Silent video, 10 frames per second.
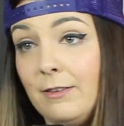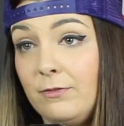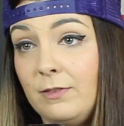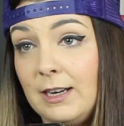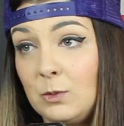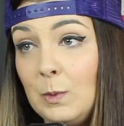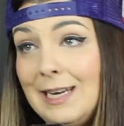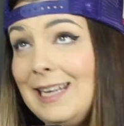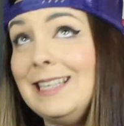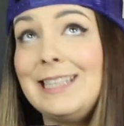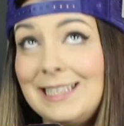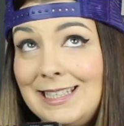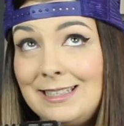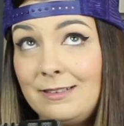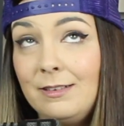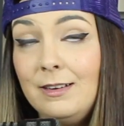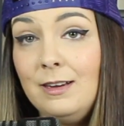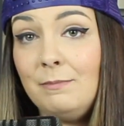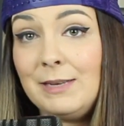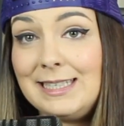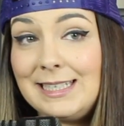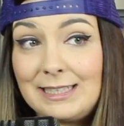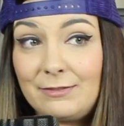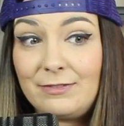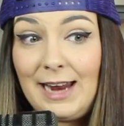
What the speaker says: if next week is the mid-season